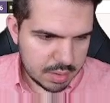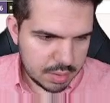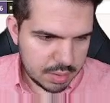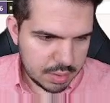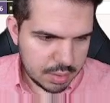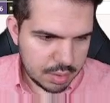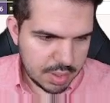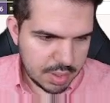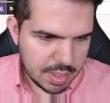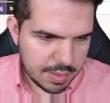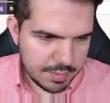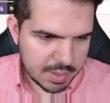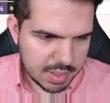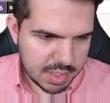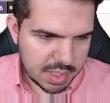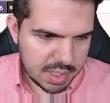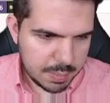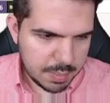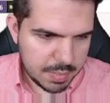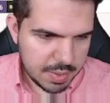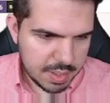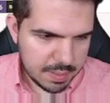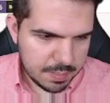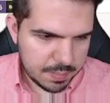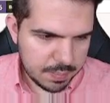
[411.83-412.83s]
you never
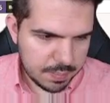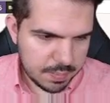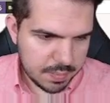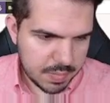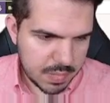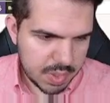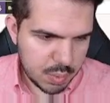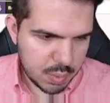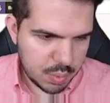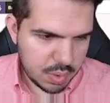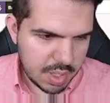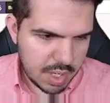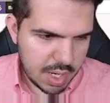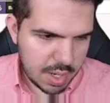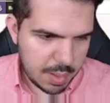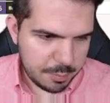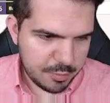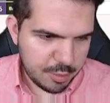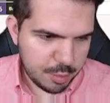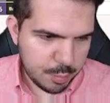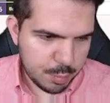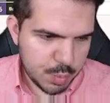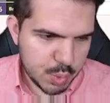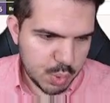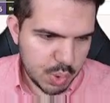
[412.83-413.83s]
keep them. Up
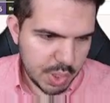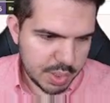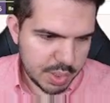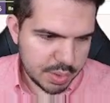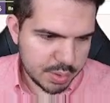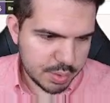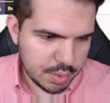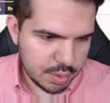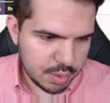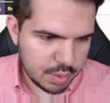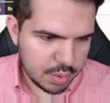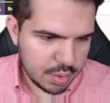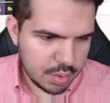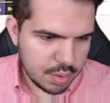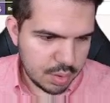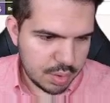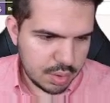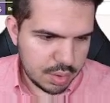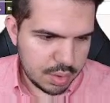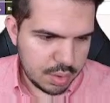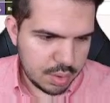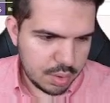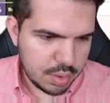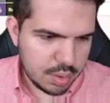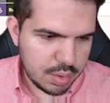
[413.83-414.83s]
from drain, so
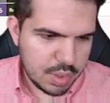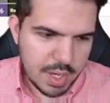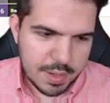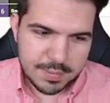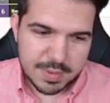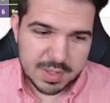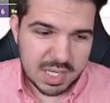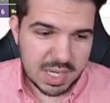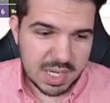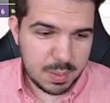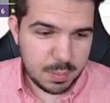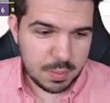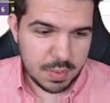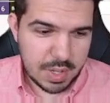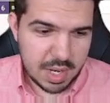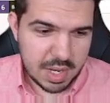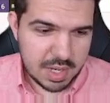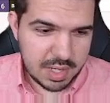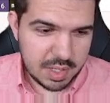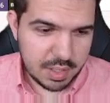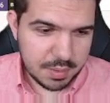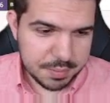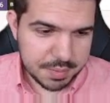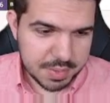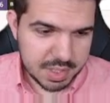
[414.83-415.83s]
you never keep
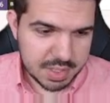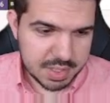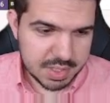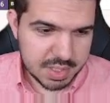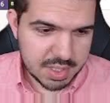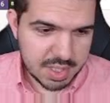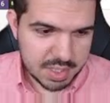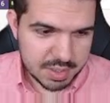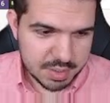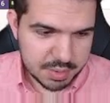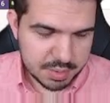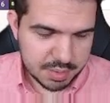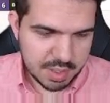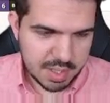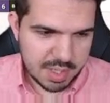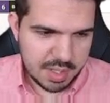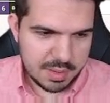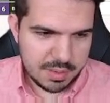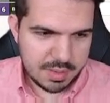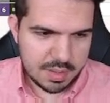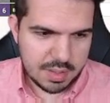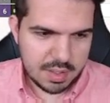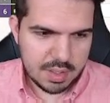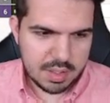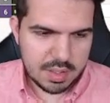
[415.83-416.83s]
any of these cards,
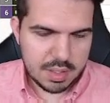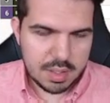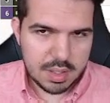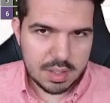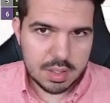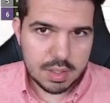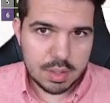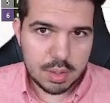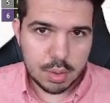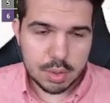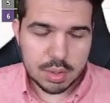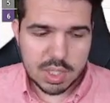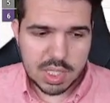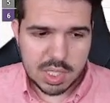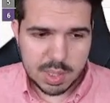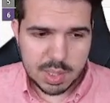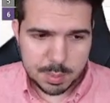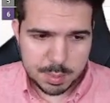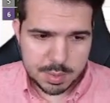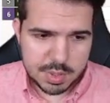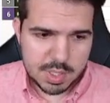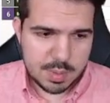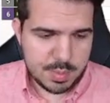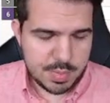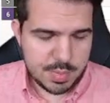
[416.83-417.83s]
okay? Don't
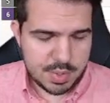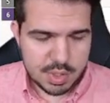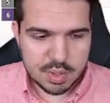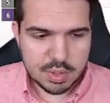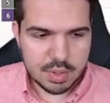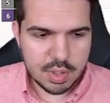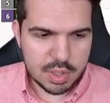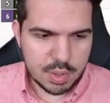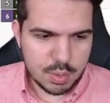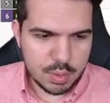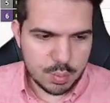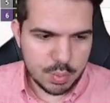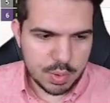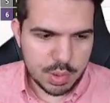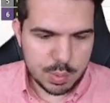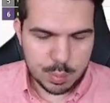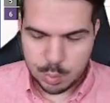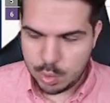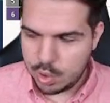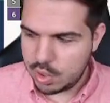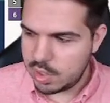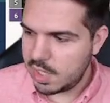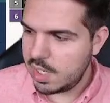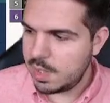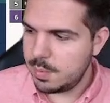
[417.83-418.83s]
keep them and you're gonna win
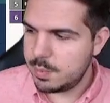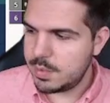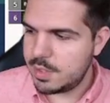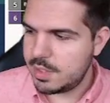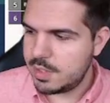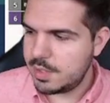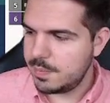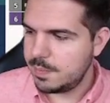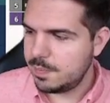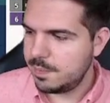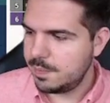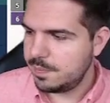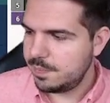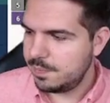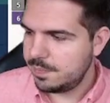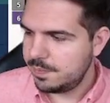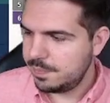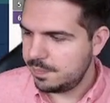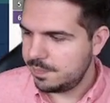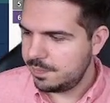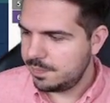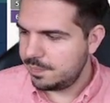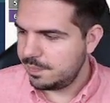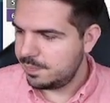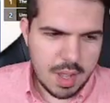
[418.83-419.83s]
more games.
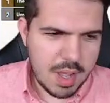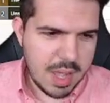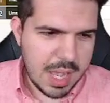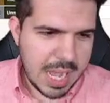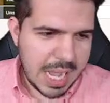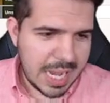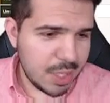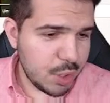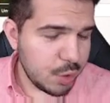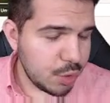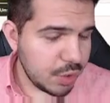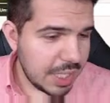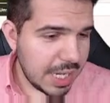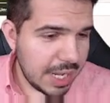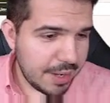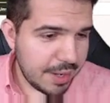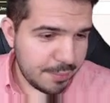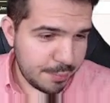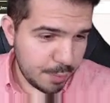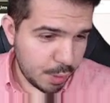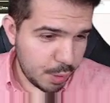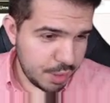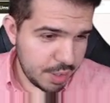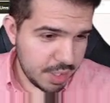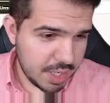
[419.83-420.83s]
I don't
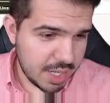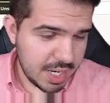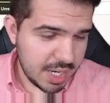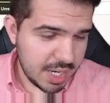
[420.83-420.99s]
have all the